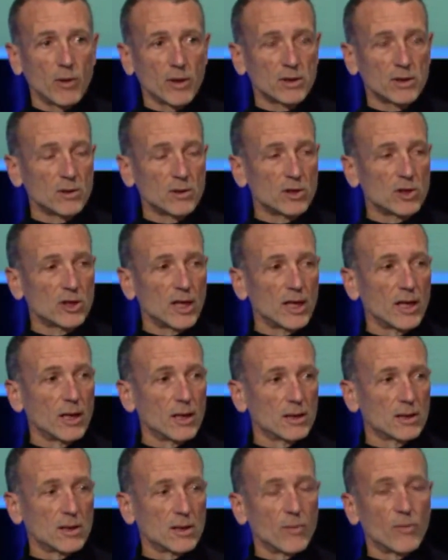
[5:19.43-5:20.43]
And I want to
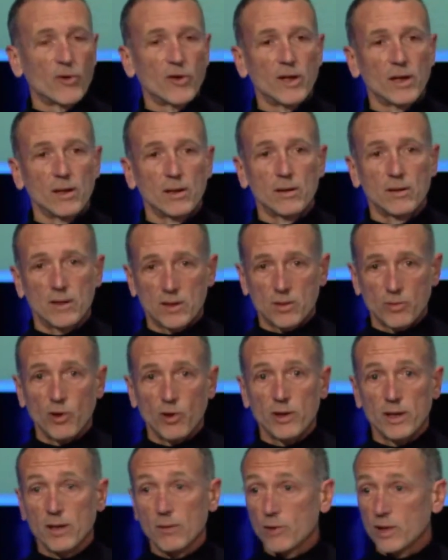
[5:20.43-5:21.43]
share something
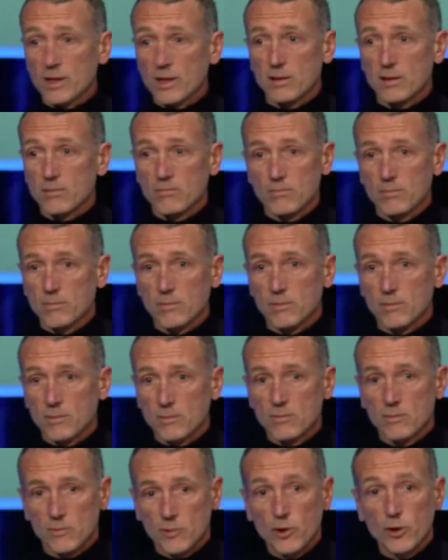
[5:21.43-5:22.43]
this morning, which is
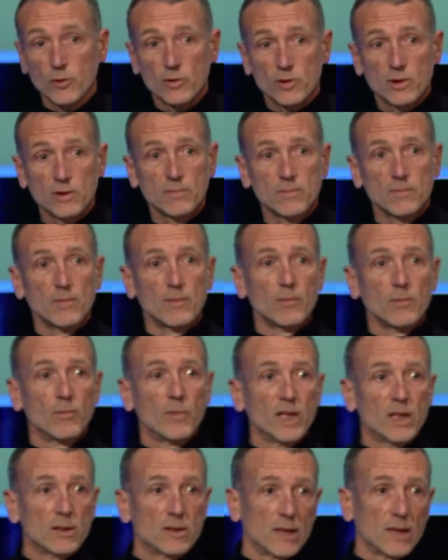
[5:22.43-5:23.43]
news,
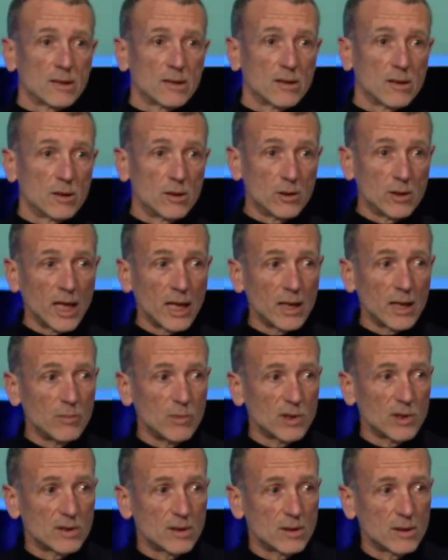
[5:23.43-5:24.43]
because that's a
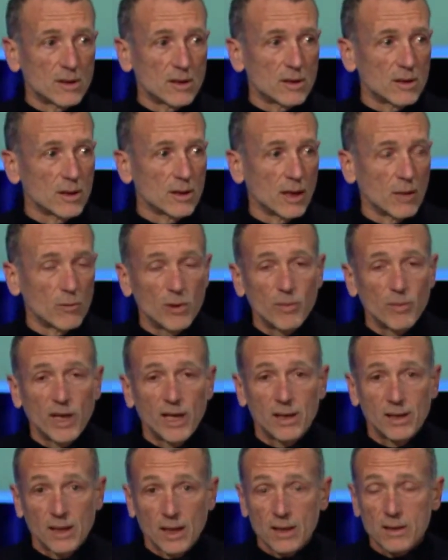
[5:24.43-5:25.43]
unanimous decision that we
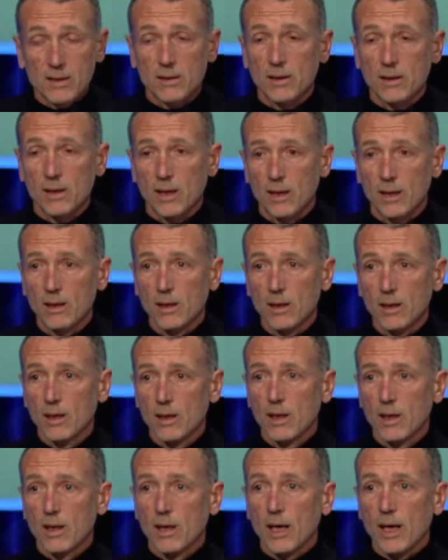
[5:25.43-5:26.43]
made yesterday
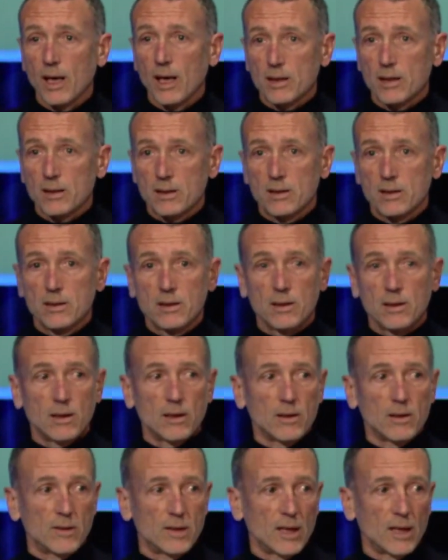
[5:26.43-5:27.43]
at
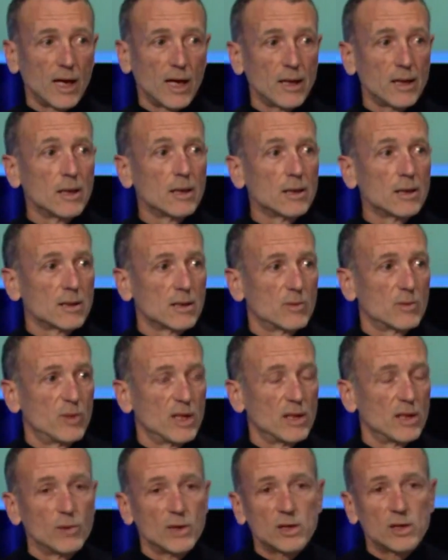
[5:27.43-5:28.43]
the
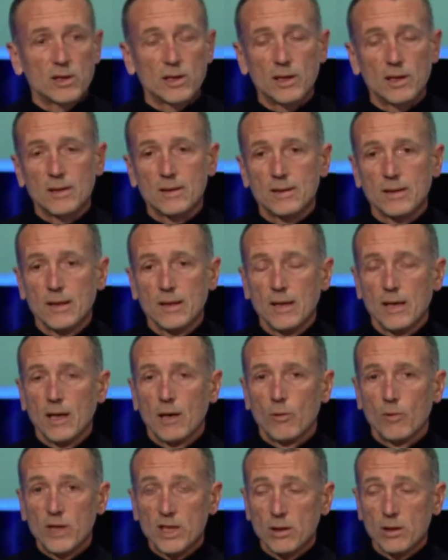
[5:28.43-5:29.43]
ISSB, which is
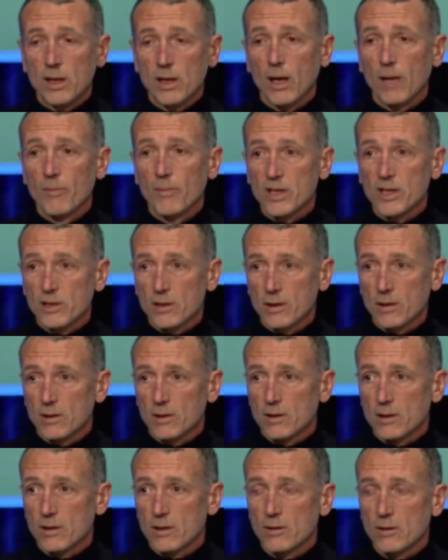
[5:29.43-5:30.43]
we took our
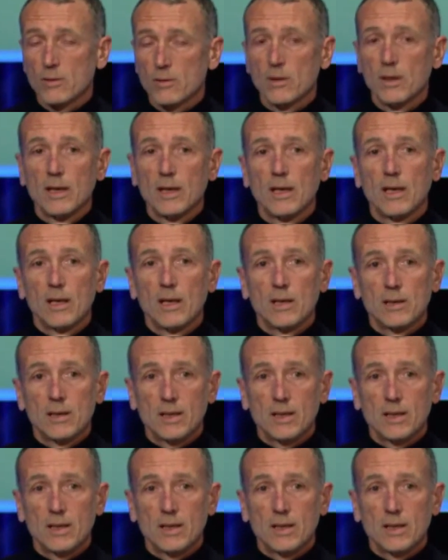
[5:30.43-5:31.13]
mission to